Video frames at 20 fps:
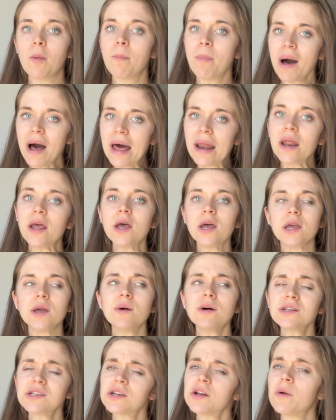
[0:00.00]
but
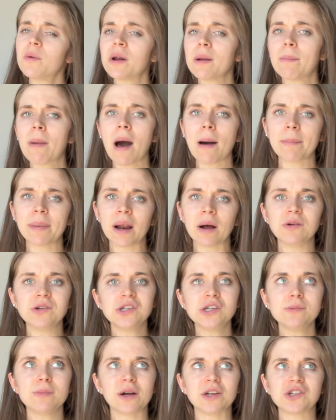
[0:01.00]
you also don't want to pop it out
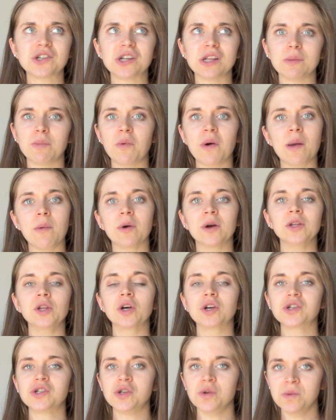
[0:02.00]
too much to the point where it
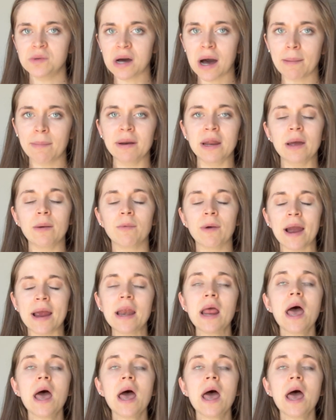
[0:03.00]
looks too dominant, right?